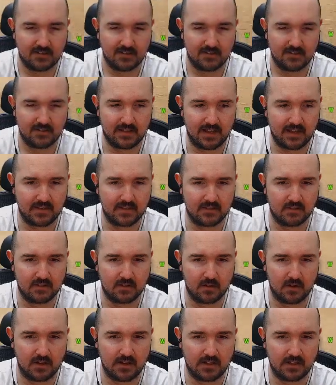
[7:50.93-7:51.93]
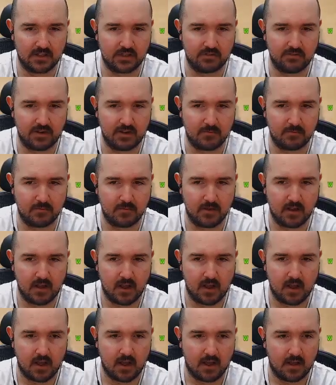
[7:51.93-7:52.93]
That is quite extreme.
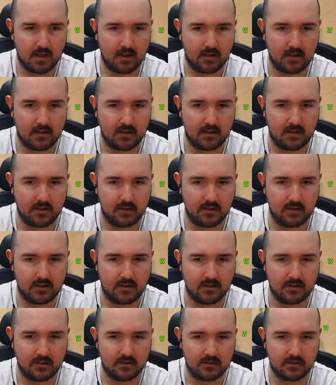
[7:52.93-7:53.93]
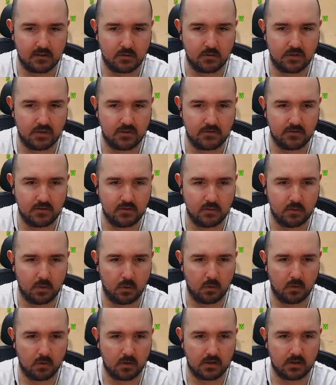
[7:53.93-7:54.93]
So shift is
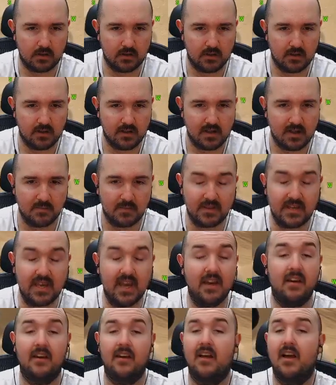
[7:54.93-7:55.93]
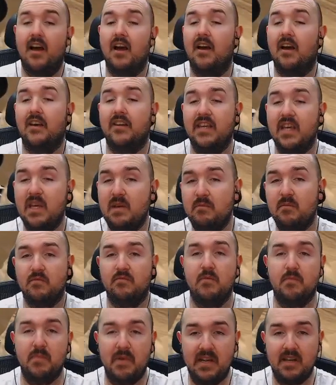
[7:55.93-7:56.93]
walk. But yeah, uh, I keep
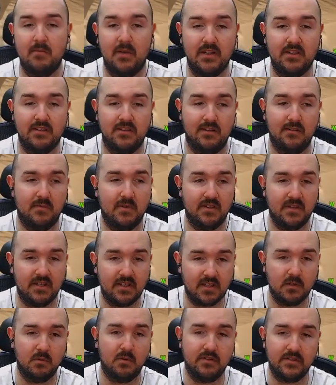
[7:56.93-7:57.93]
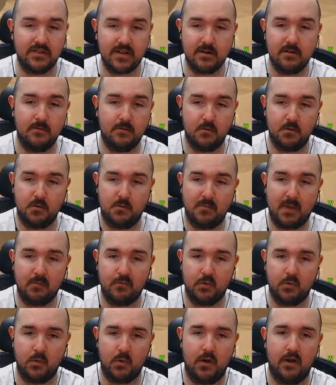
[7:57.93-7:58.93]
repeating myself, but this is what Delta Force
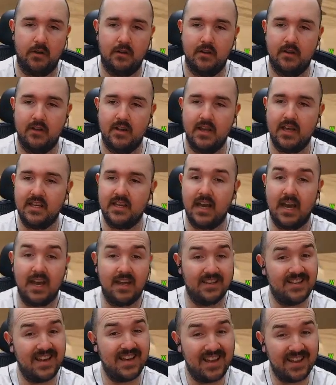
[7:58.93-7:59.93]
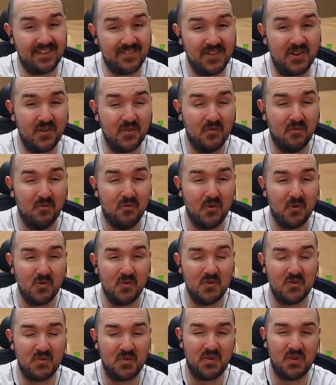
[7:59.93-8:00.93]
maps were. You had, yeah, we've got
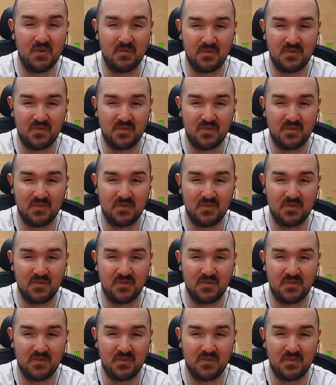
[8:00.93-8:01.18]
walls, we've got